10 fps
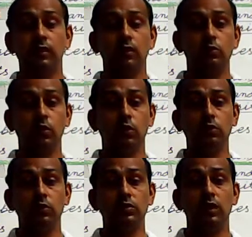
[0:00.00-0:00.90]
So dear
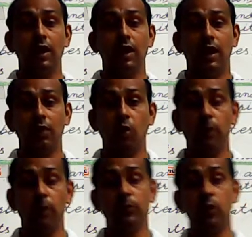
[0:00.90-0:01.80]
students, I
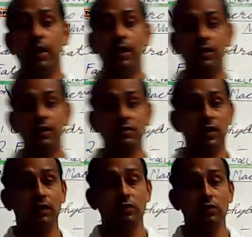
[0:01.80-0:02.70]
hope you will
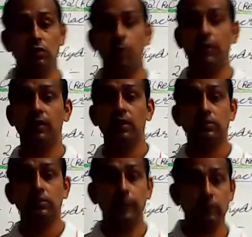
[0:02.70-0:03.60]
understand this topic,
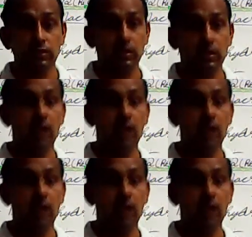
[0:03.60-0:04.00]
especially the